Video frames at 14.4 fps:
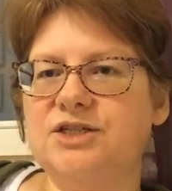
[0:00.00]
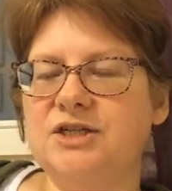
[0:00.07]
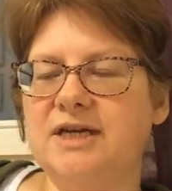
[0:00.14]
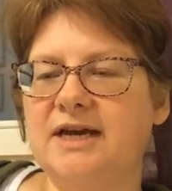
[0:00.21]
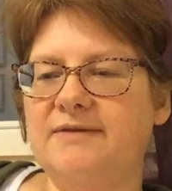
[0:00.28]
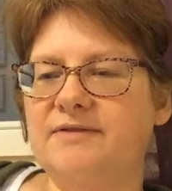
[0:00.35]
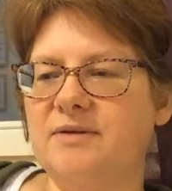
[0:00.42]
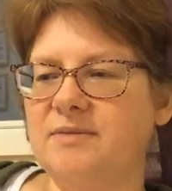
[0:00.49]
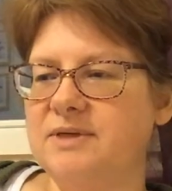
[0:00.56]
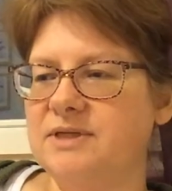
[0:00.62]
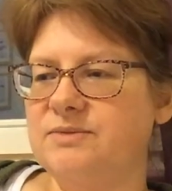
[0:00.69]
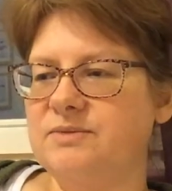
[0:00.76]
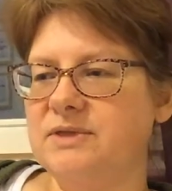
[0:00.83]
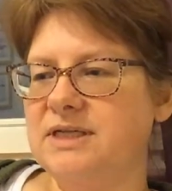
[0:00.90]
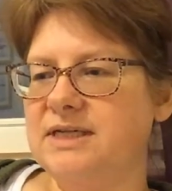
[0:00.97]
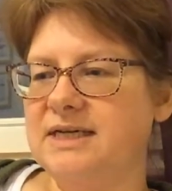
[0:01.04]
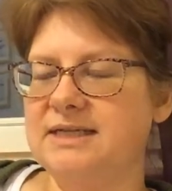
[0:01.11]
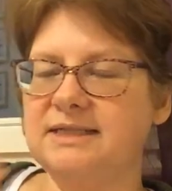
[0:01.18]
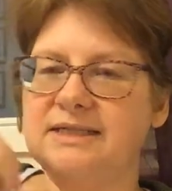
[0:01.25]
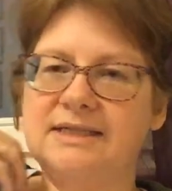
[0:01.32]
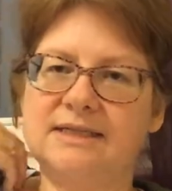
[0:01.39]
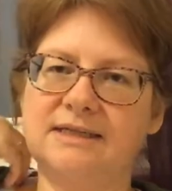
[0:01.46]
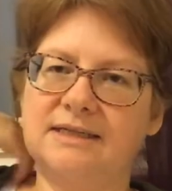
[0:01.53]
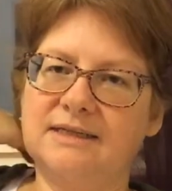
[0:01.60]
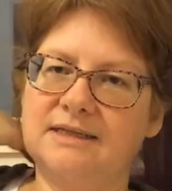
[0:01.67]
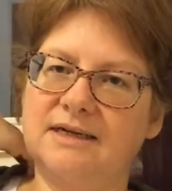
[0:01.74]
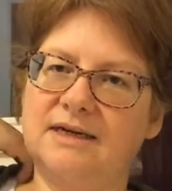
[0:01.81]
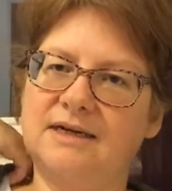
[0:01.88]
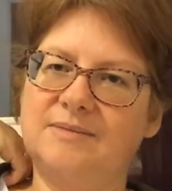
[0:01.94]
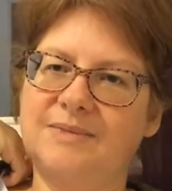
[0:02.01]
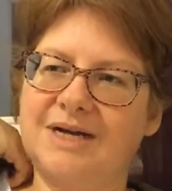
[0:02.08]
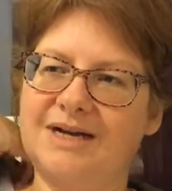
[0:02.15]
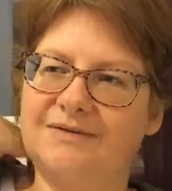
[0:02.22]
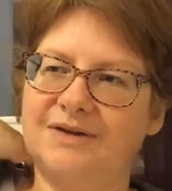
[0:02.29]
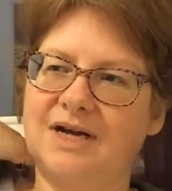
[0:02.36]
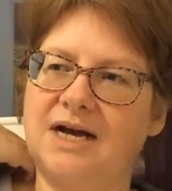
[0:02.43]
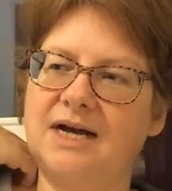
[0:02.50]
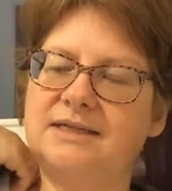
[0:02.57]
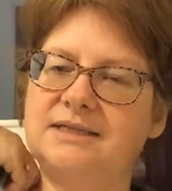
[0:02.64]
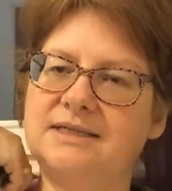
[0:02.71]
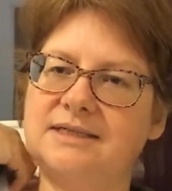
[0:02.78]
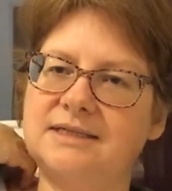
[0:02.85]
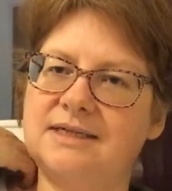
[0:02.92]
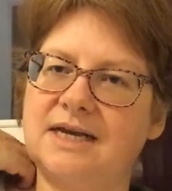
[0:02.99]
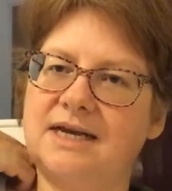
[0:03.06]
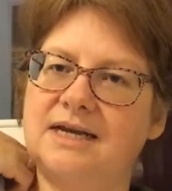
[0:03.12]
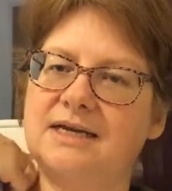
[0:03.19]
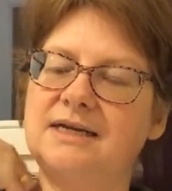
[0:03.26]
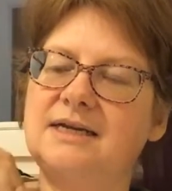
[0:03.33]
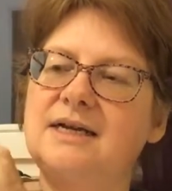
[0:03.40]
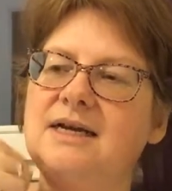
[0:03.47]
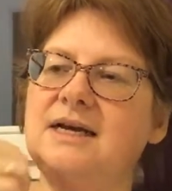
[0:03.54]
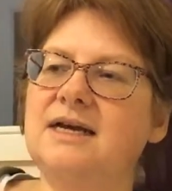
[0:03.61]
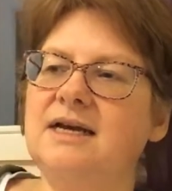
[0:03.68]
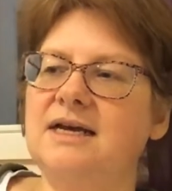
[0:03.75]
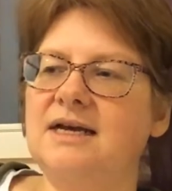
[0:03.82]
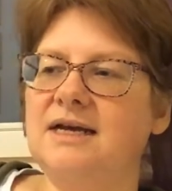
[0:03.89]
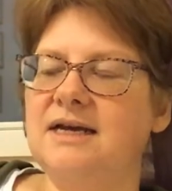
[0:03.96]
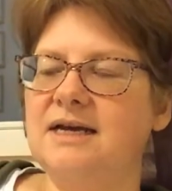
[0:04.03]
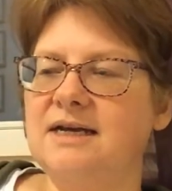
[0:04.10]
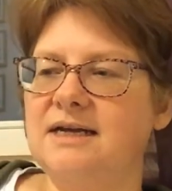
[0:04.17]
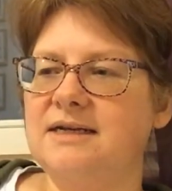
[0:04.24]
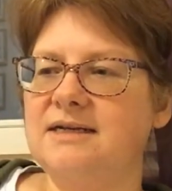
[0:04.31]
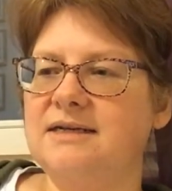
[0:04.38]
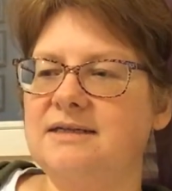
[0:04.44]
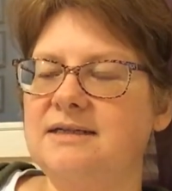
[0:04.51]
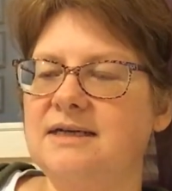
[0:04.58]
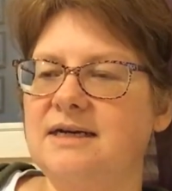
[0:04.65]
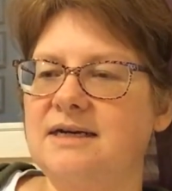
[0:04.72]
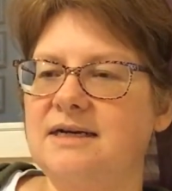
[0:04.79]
She gave them this really nice little kind of a hut to stay in, and